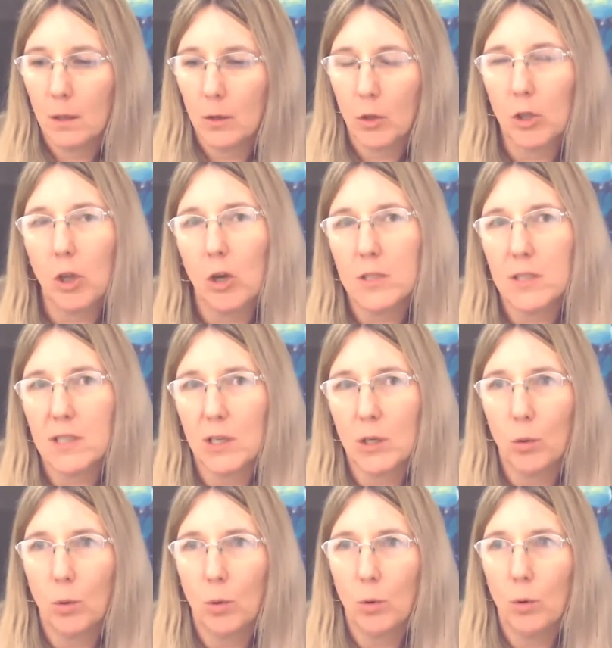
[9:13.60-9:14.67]

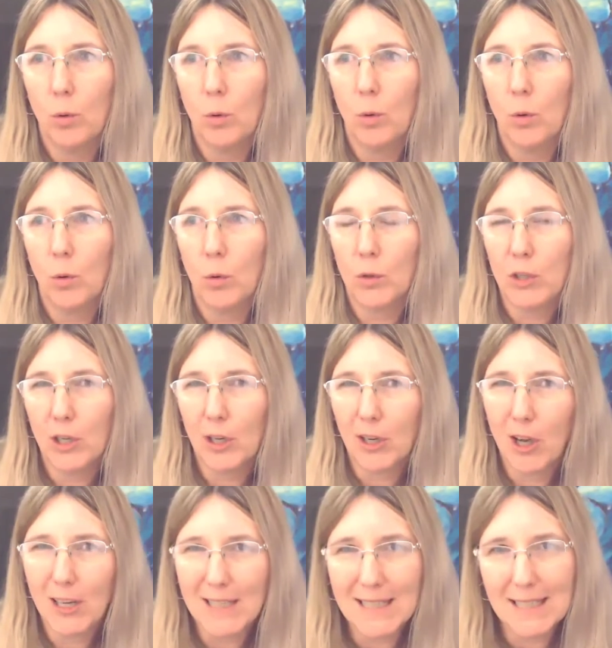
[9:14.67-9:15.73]
glossy or you know,
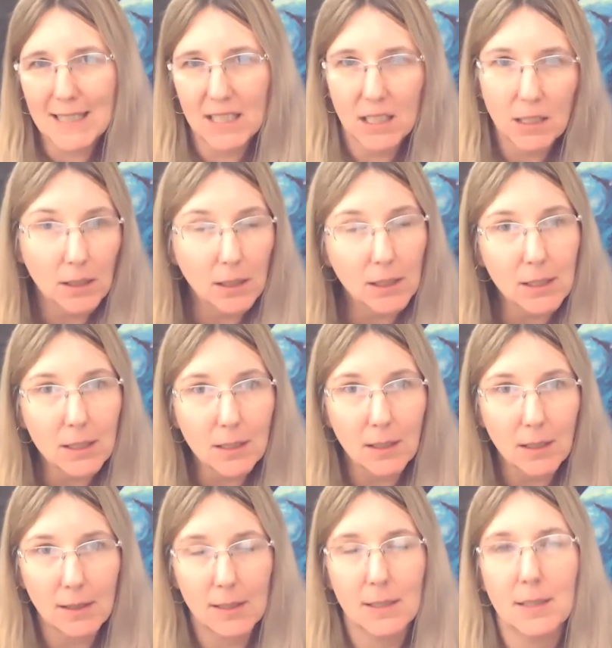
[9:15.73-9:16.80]
kind of seal it
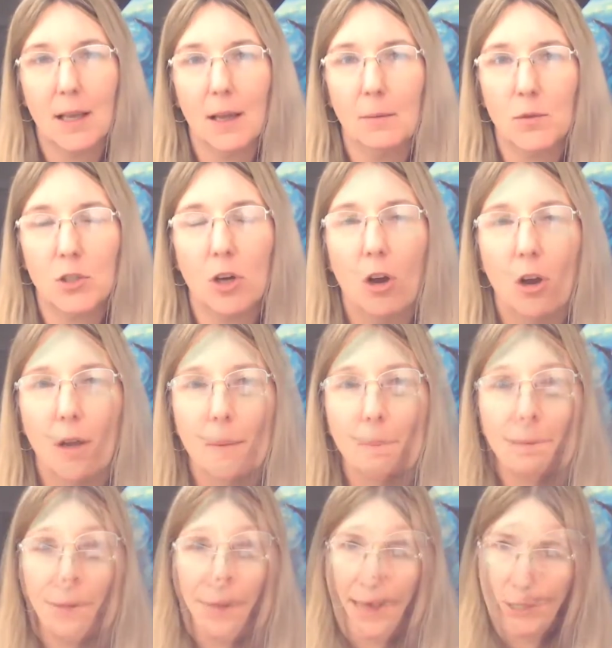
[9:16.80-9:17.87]
at the same
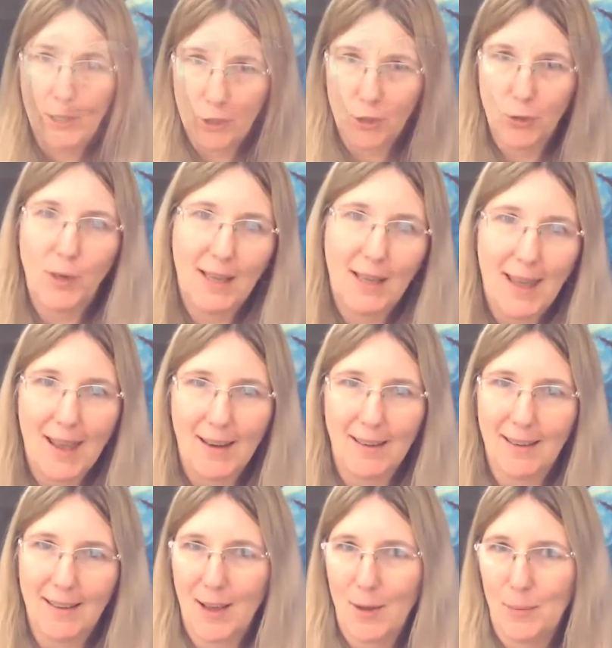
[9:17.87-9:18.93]
time. They do
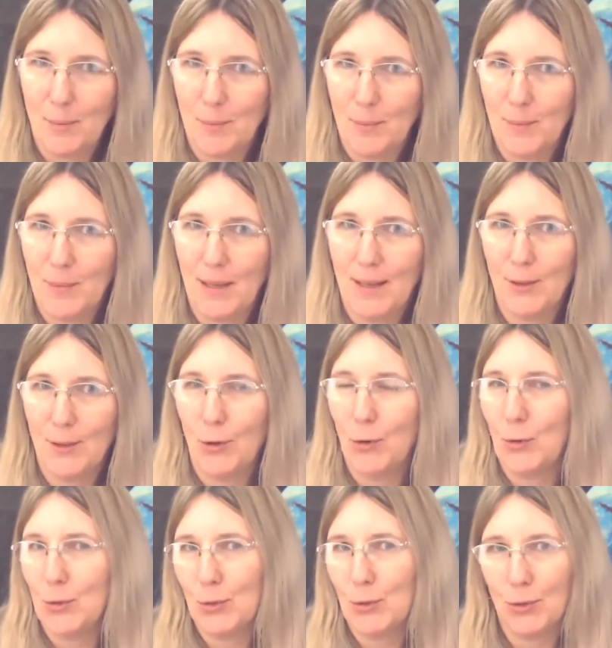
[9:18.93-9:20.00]
again come in
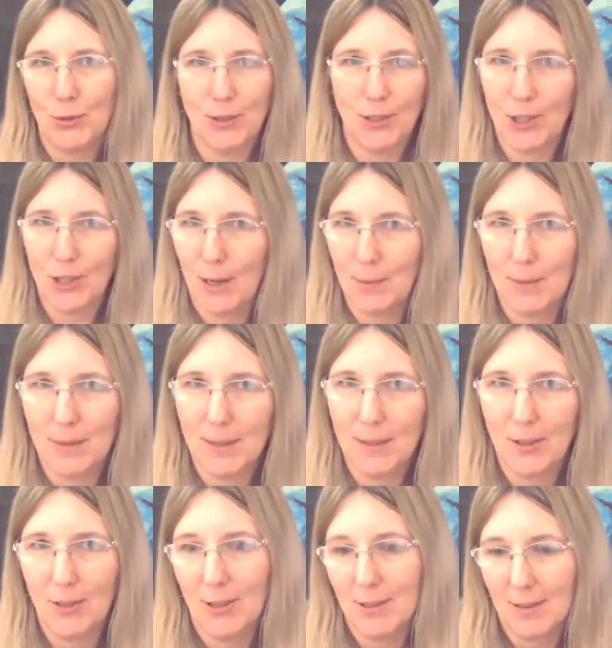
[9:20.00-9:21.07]
all sorts of shapes and
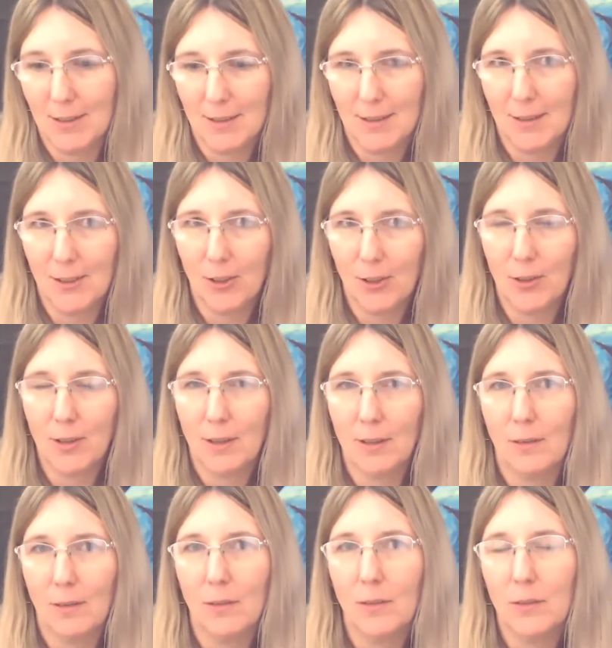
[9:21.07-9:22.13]
sizes, you know,
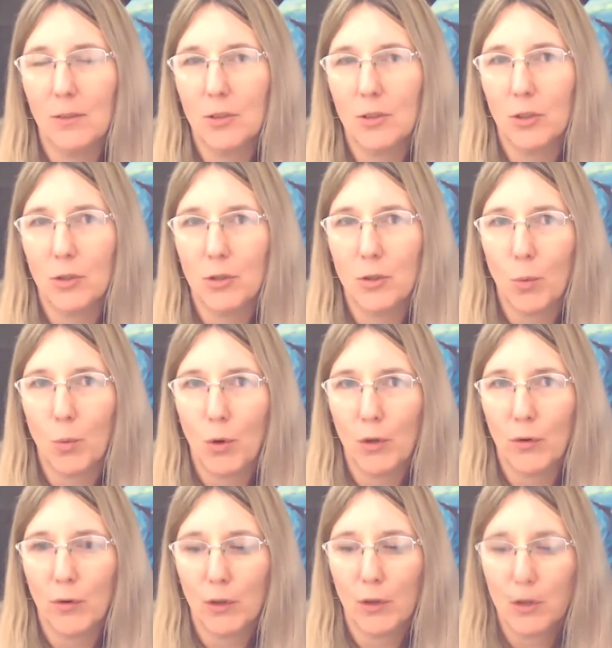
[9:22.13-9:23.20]
to what
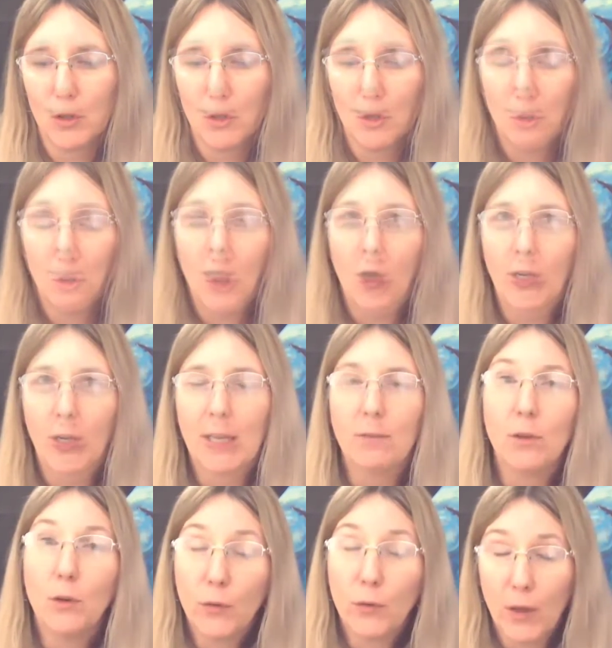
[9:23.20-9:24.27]
you've got to do. I'll
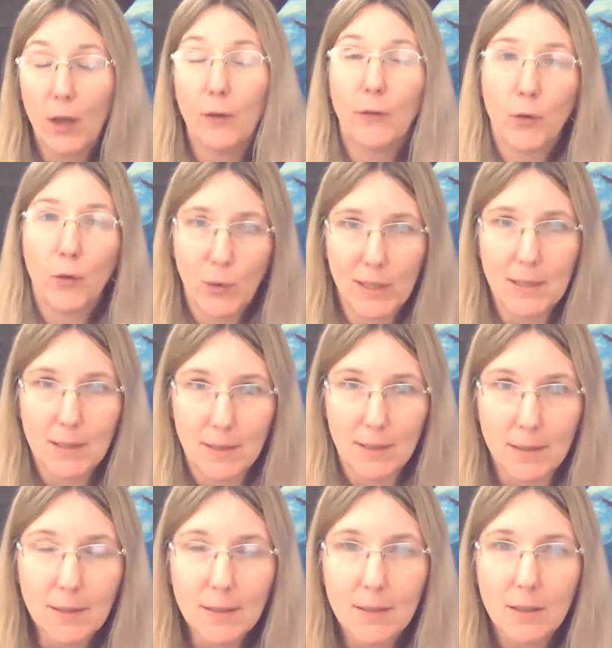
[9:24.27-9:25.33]
give you for
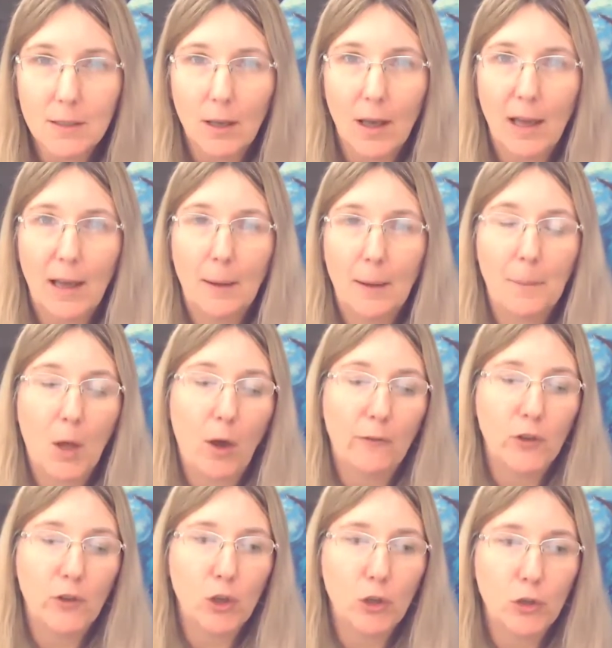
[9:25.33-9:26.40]
instance,
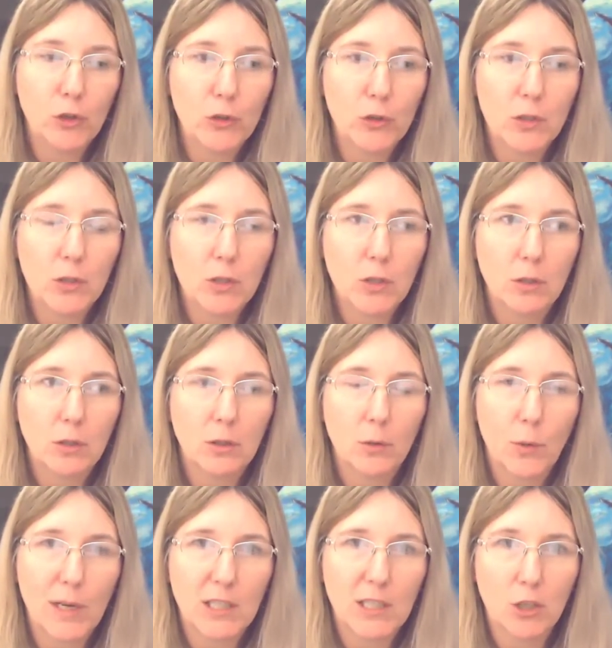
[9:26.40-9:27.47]
I've used the
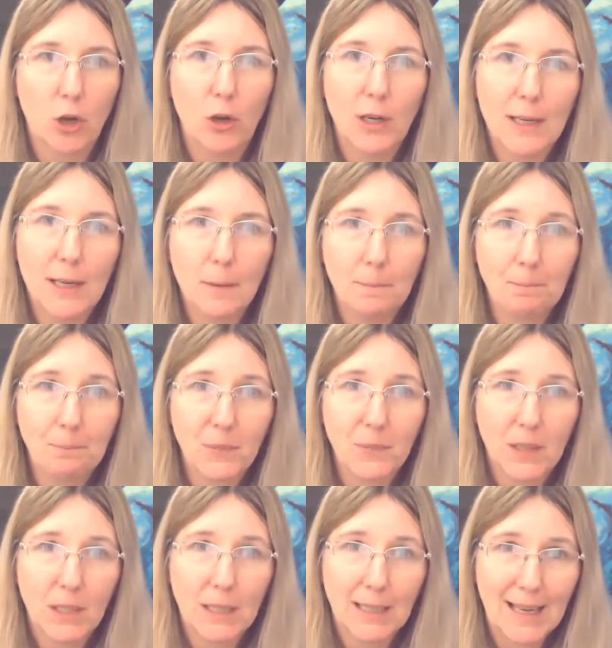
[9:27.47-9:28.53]
Rust-Oleum
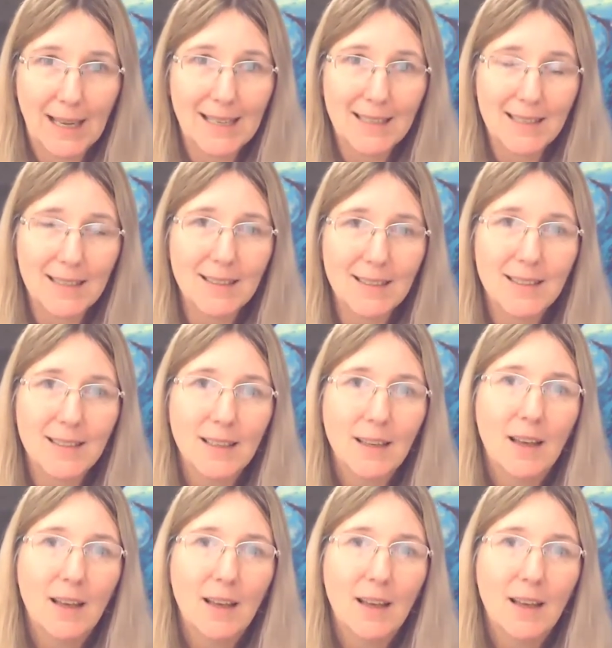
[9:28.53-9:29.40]
Glazes,